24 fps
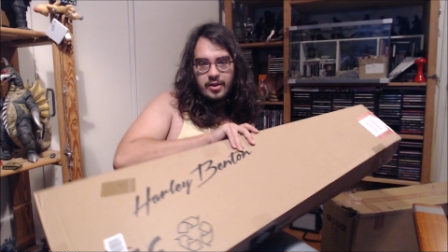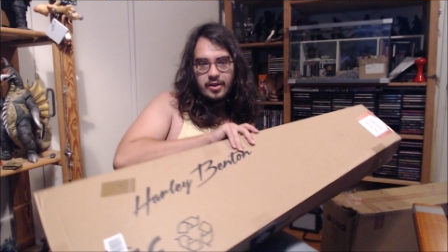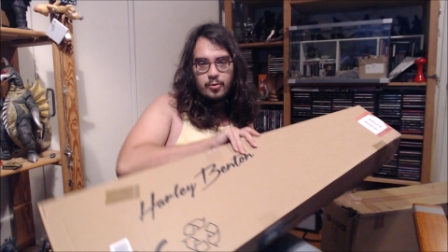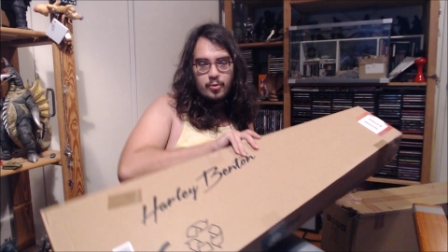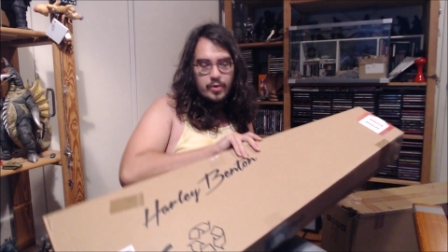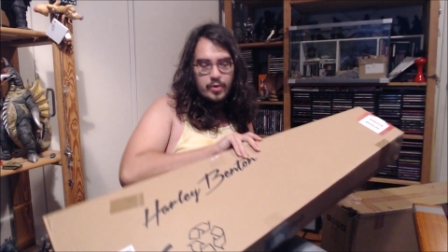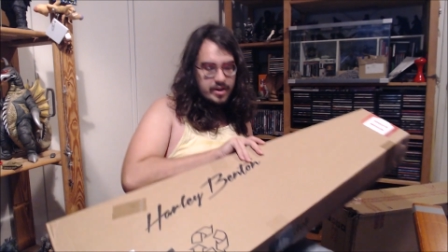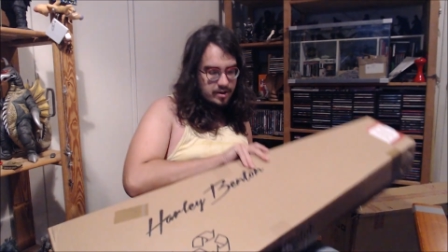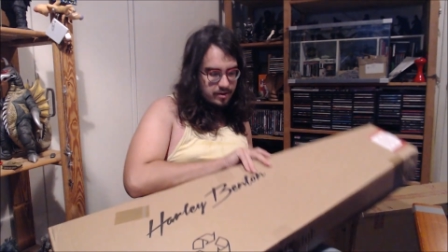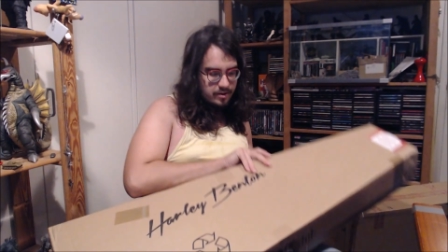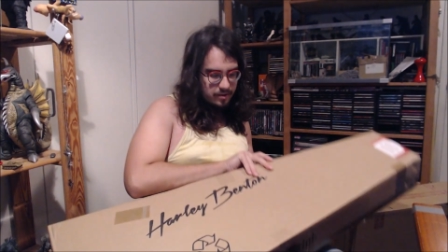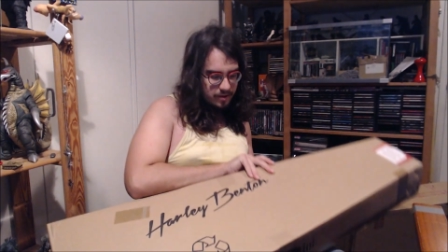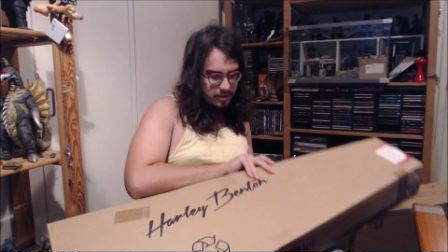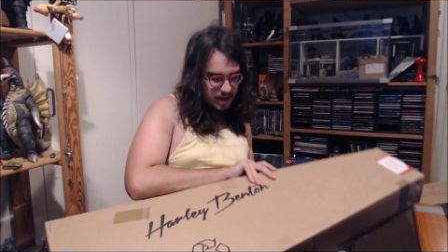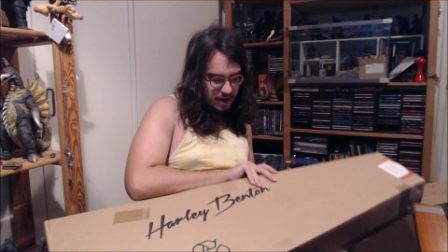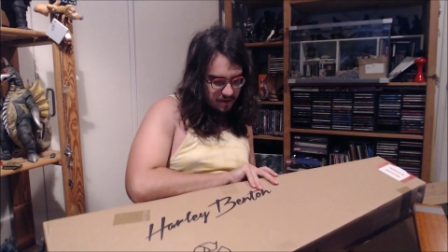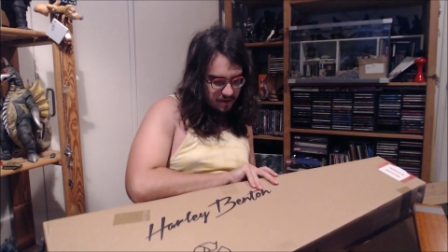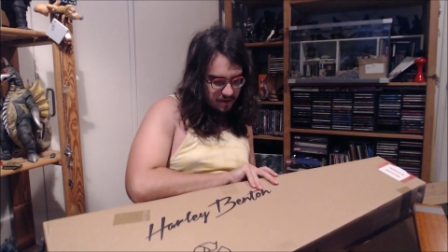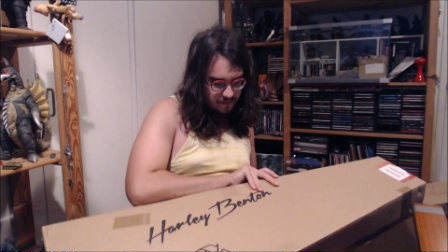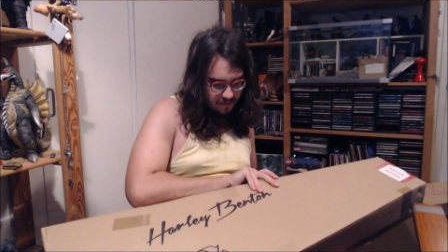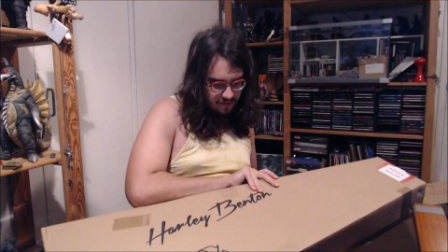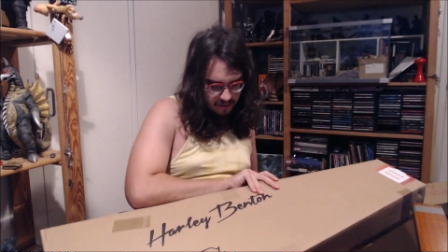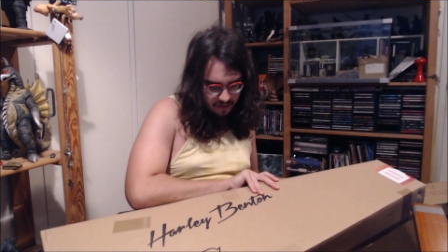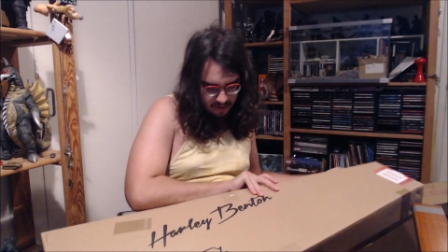window
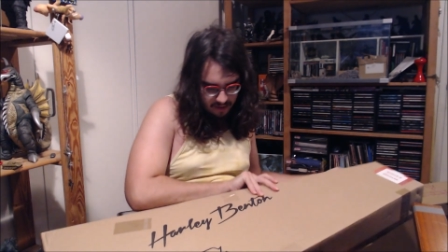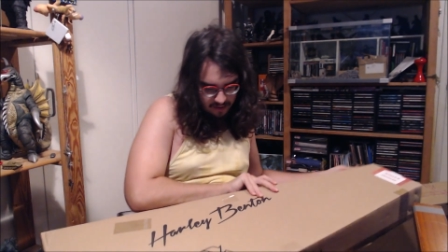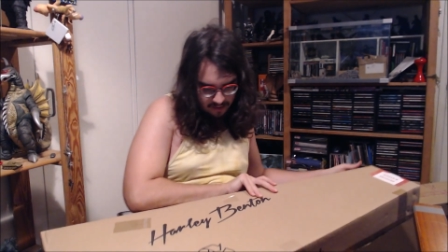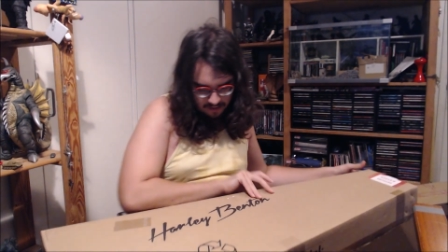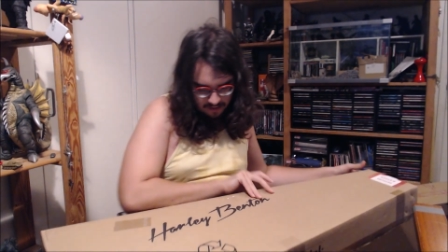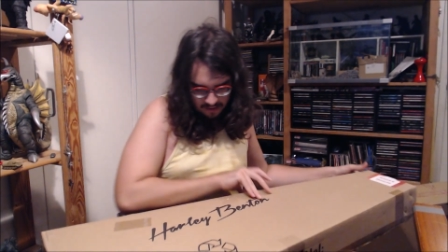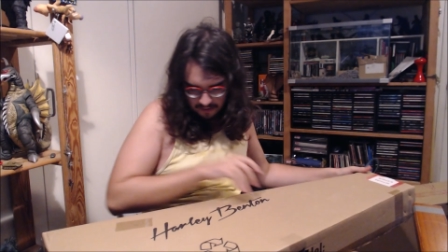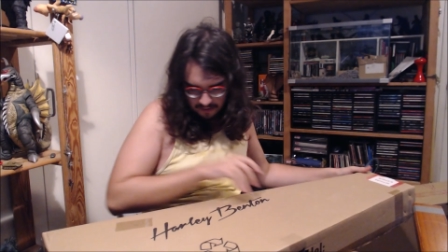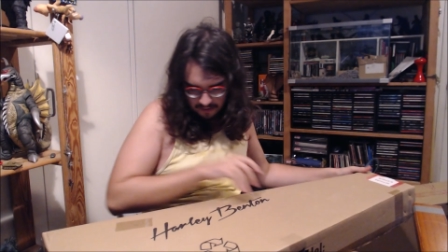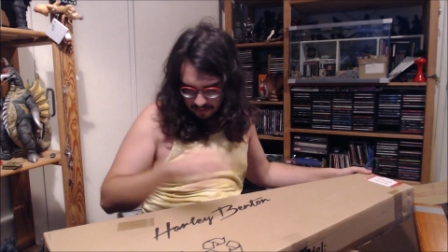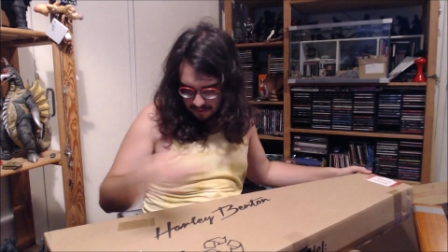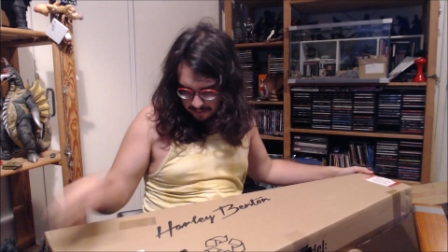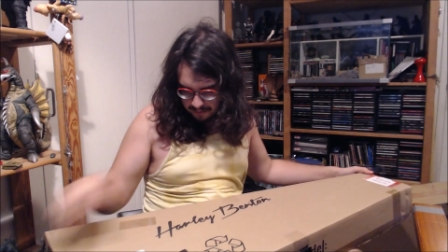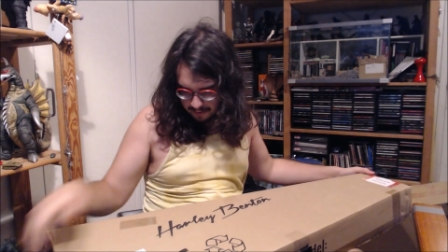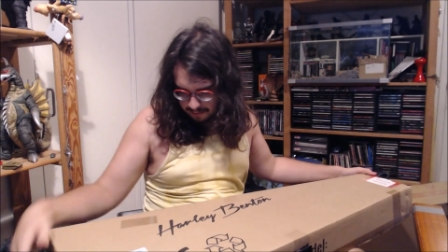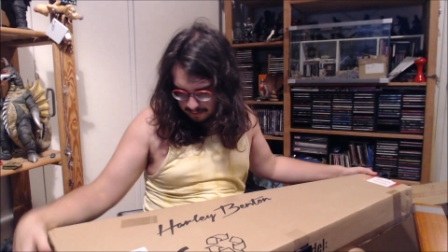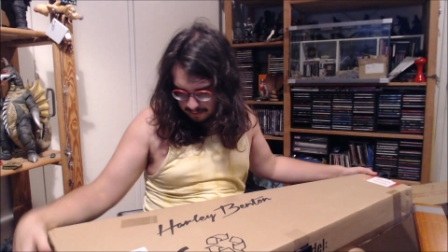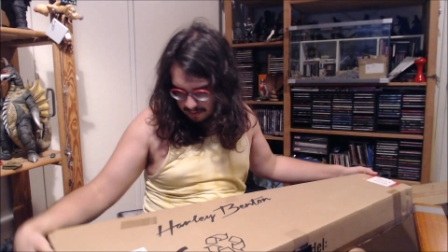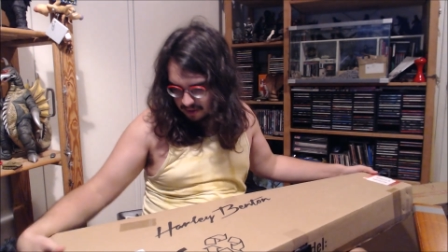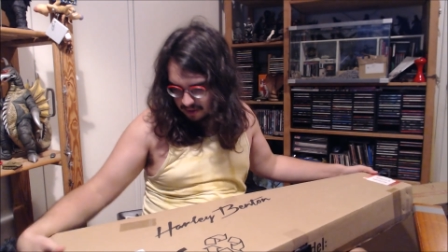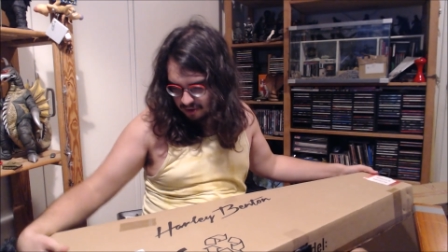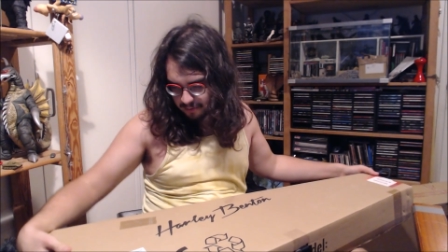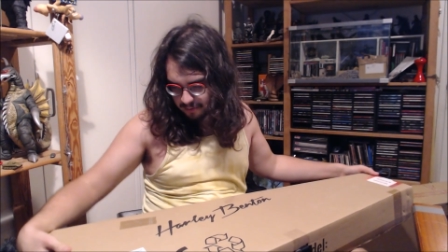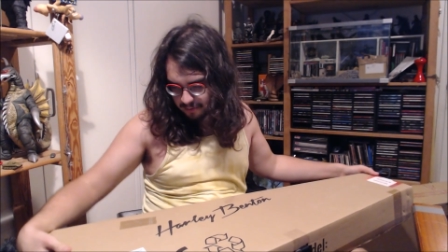light for this and it would be
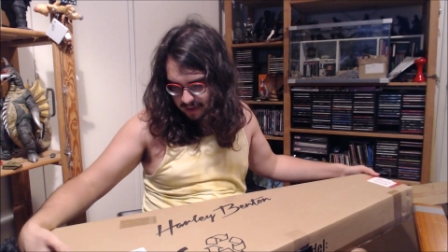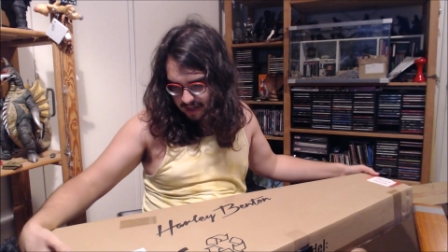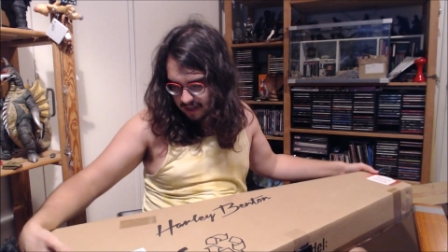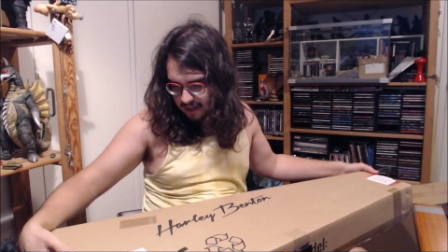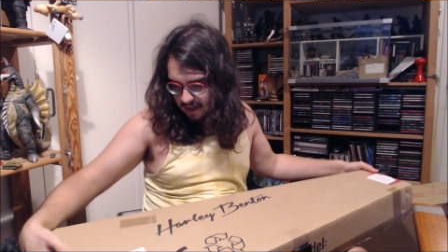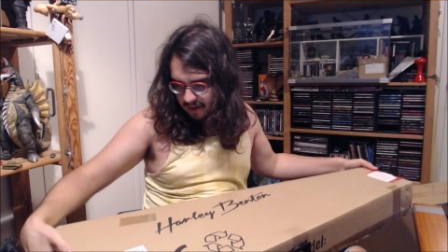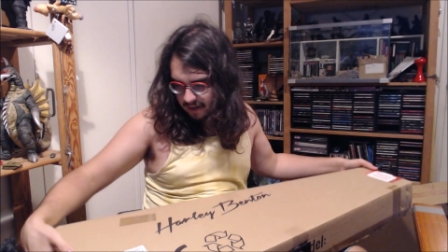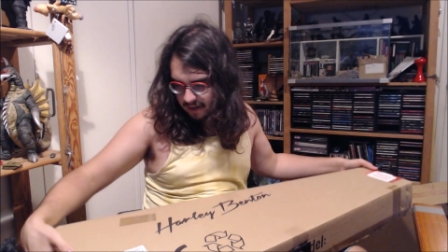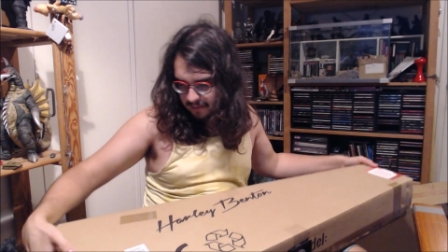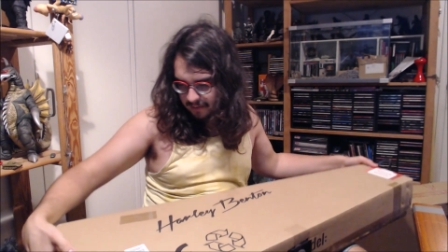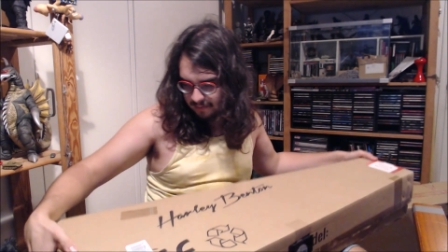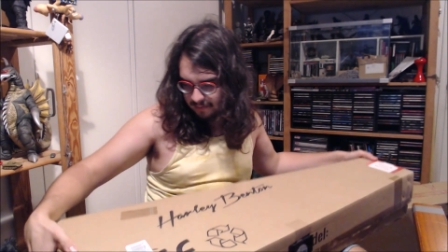much better.